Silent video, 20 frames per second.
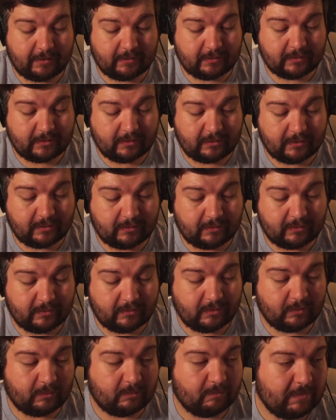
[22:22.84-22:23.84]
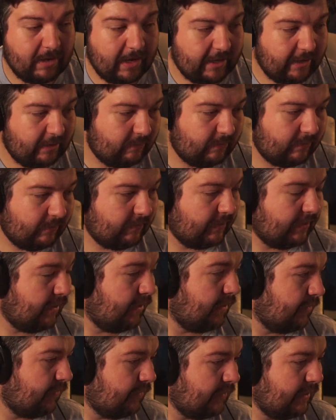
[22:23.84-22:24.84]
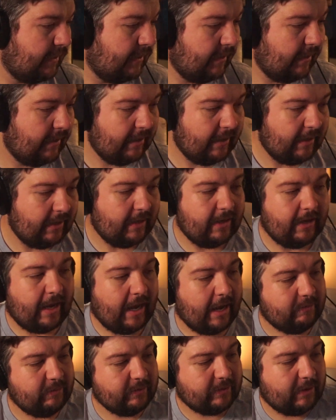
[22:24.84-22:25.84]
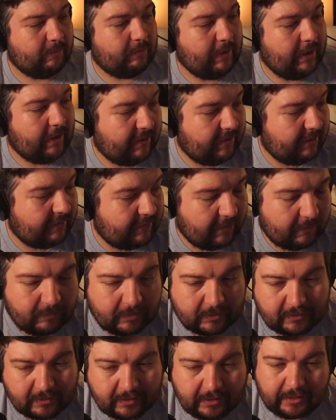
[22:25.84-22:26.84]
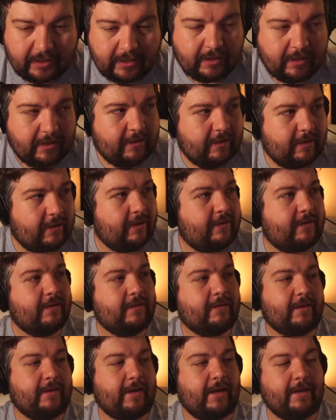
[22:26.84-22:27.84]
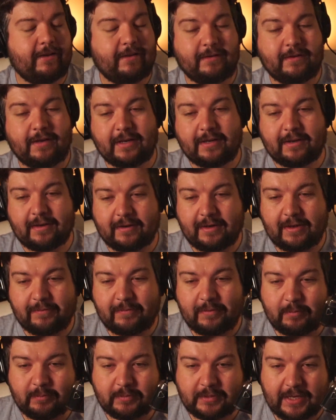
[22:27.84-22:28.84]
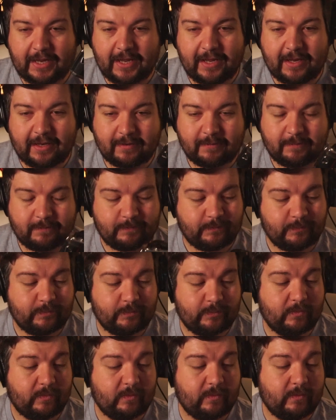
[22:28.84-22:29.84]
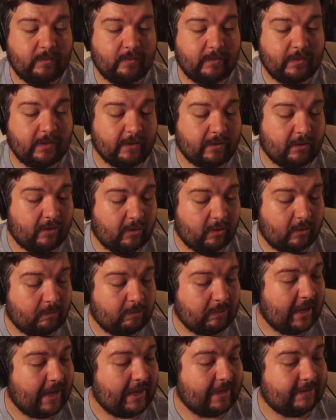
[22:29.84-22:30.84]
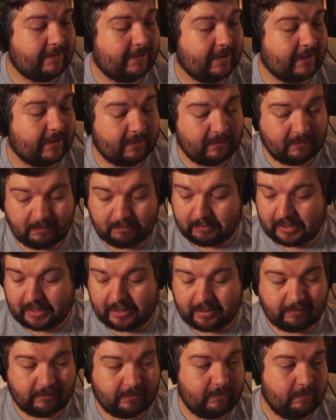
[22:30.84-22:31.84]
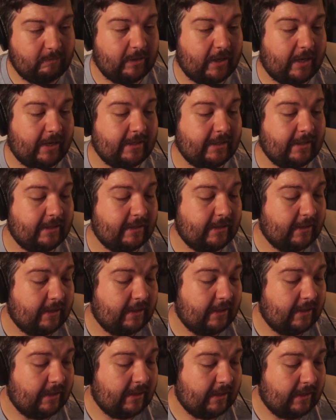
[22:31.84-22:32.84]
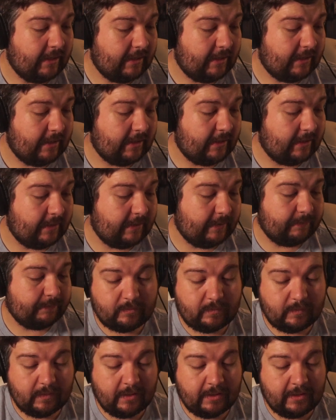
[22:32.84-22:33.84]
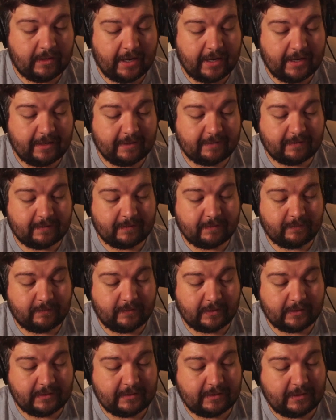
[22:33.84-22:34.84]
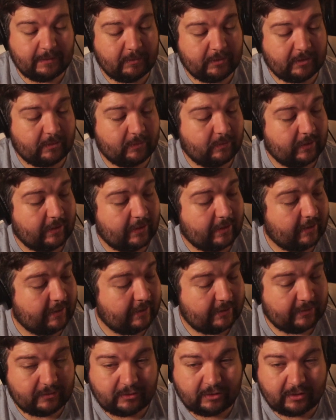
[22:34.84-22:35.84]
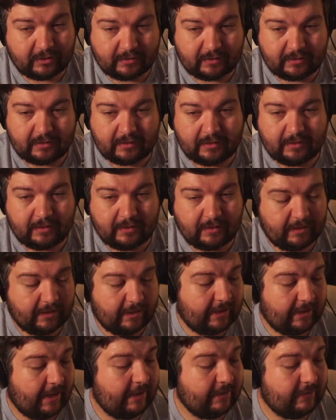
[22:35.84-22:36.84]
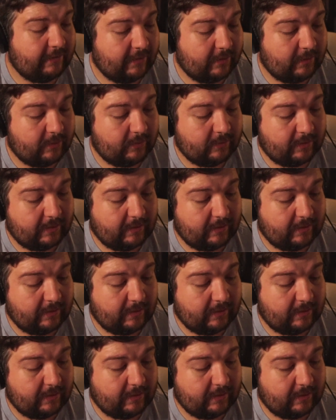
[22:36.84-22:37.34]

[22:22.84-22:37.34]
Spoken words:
to do manual photography. I would compare this almost. This is a Nikon FM10 with an all plastic body, and it's very similar, where it's just an ISO